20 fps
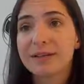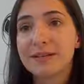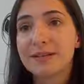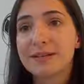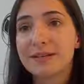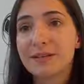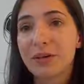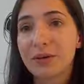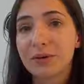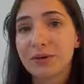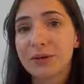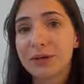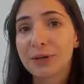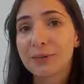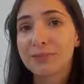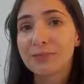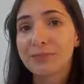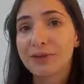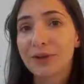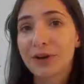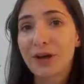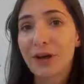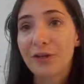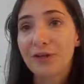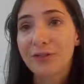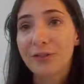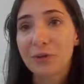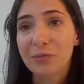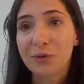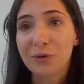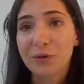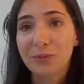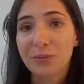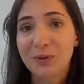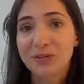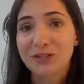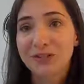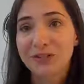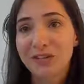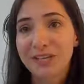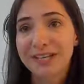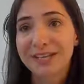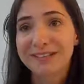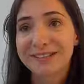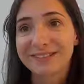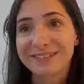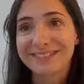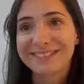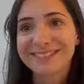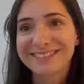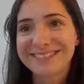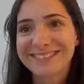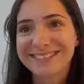So for a healthy world, wash your hands.